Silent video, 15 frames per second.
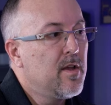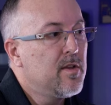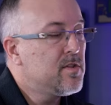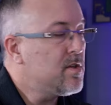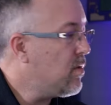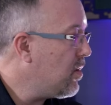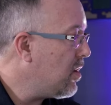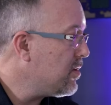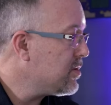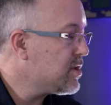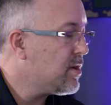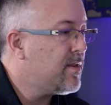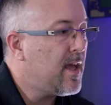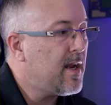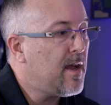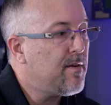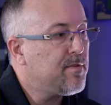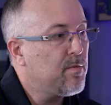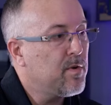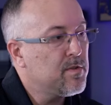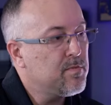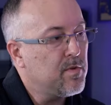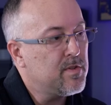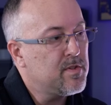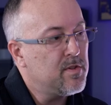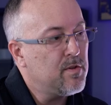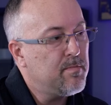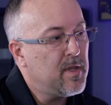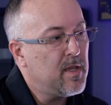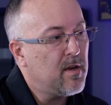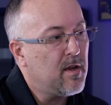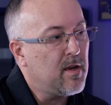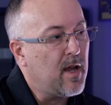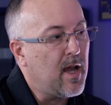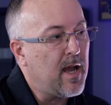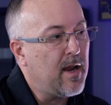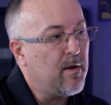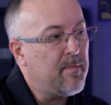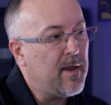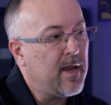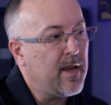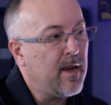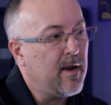So I'll show that afterwards. We'll zoom in on a higher mag